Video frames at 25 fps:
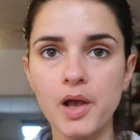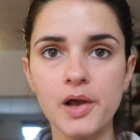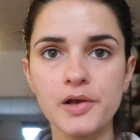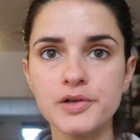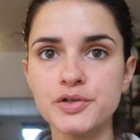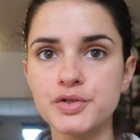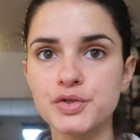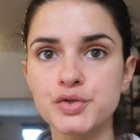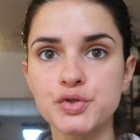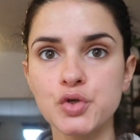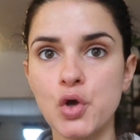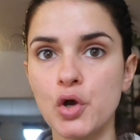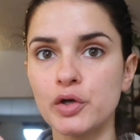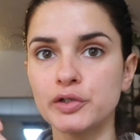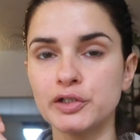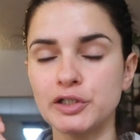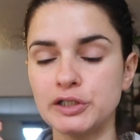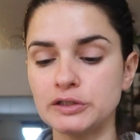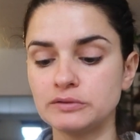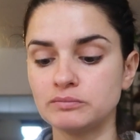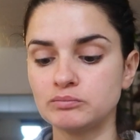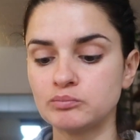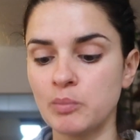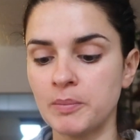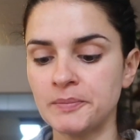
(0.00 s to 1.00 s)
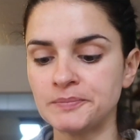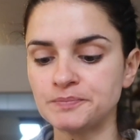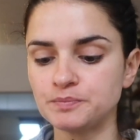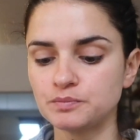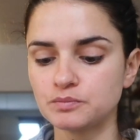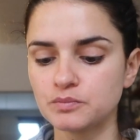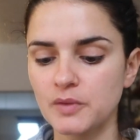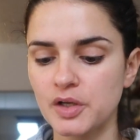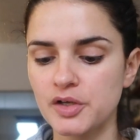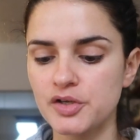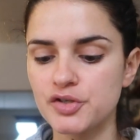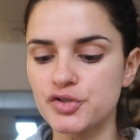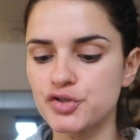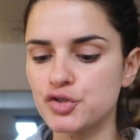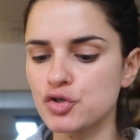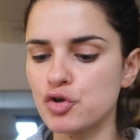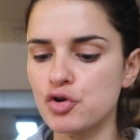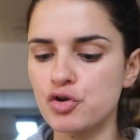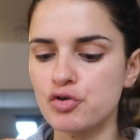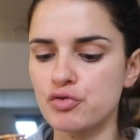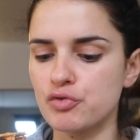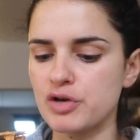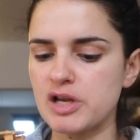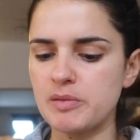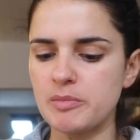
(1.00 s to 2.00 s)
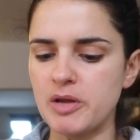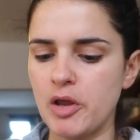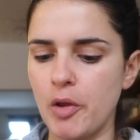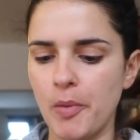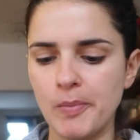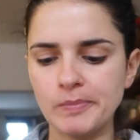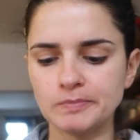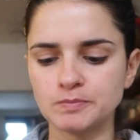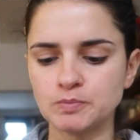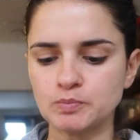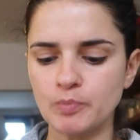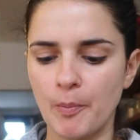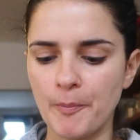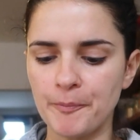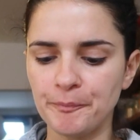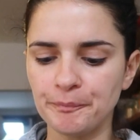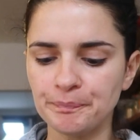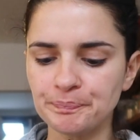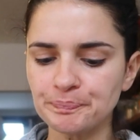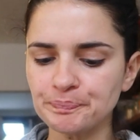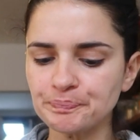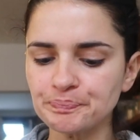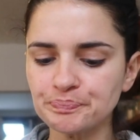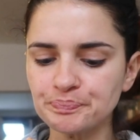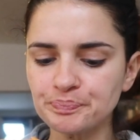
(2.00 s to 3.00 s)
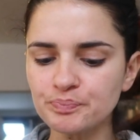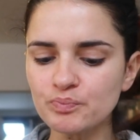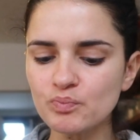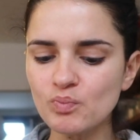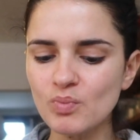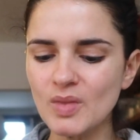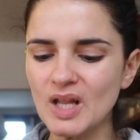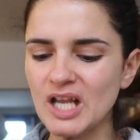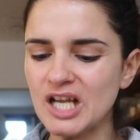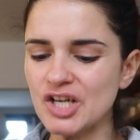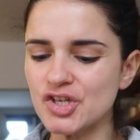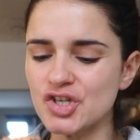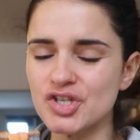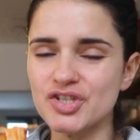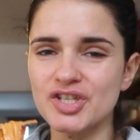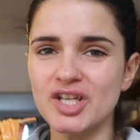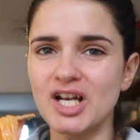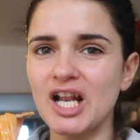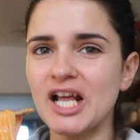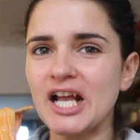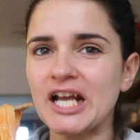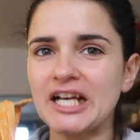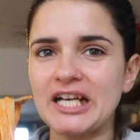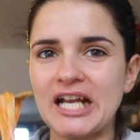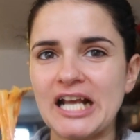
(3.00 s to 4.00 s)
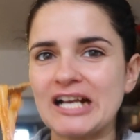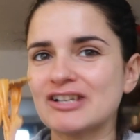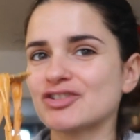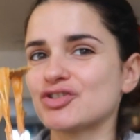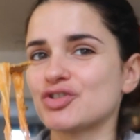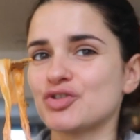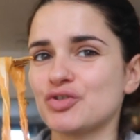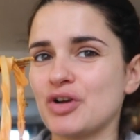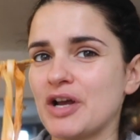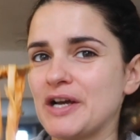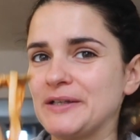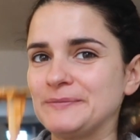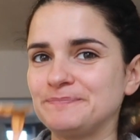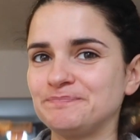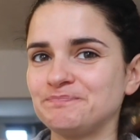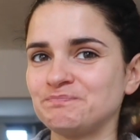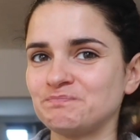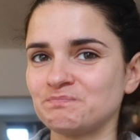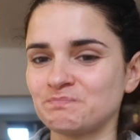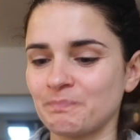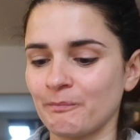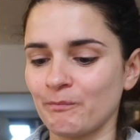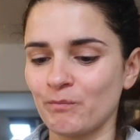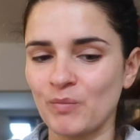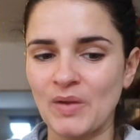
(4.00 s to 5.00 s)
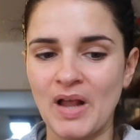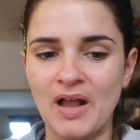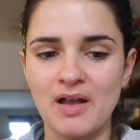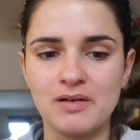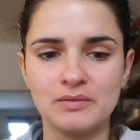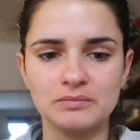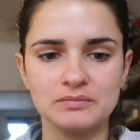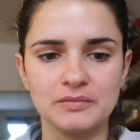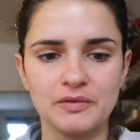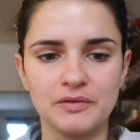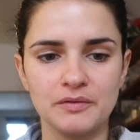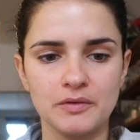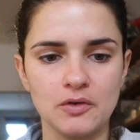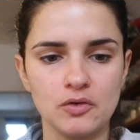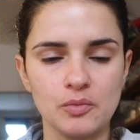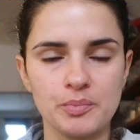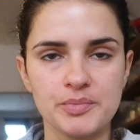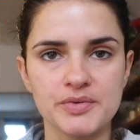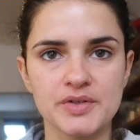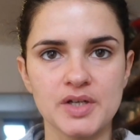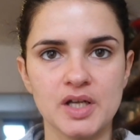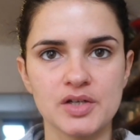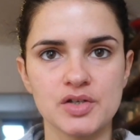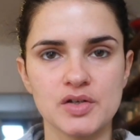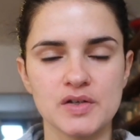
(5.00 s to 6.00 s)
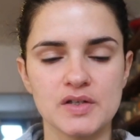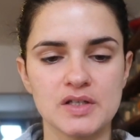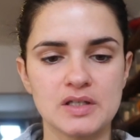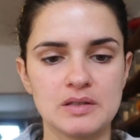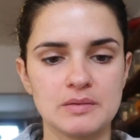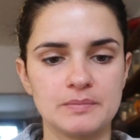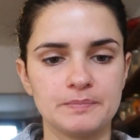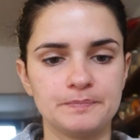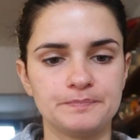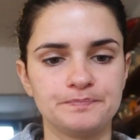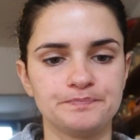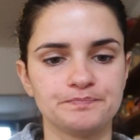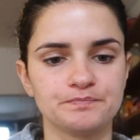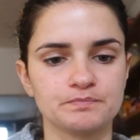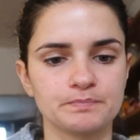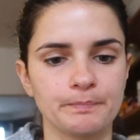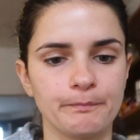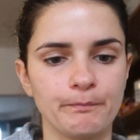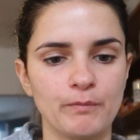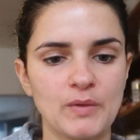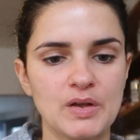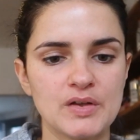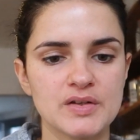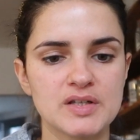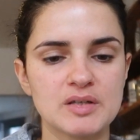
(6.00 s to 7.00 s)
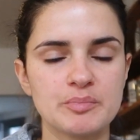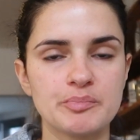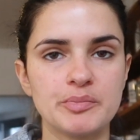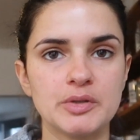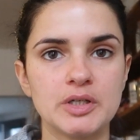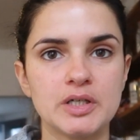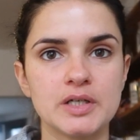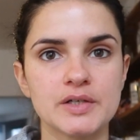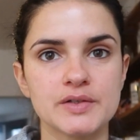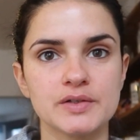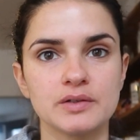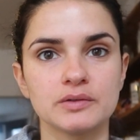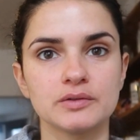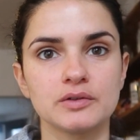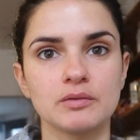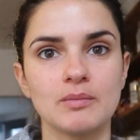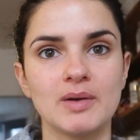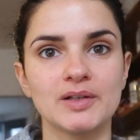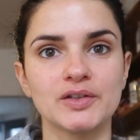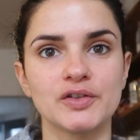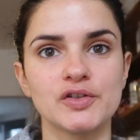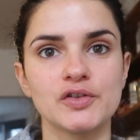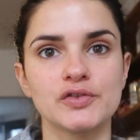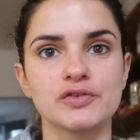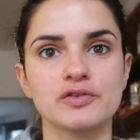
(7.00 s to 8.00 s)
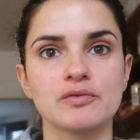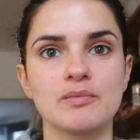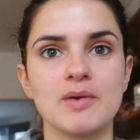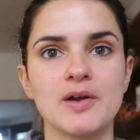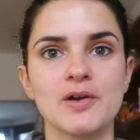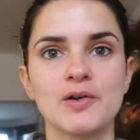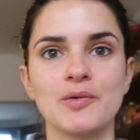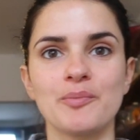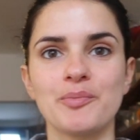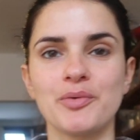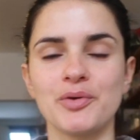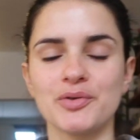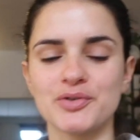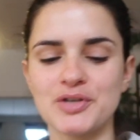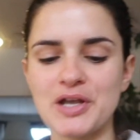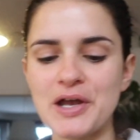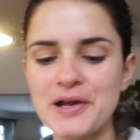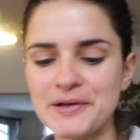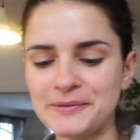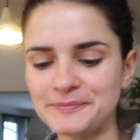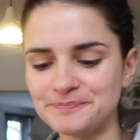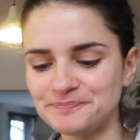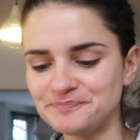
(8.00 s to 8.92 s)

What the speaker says: It's so good. It's so creamy. It's just like an extra... Oops, I just splurged some tomato sauce on my computer.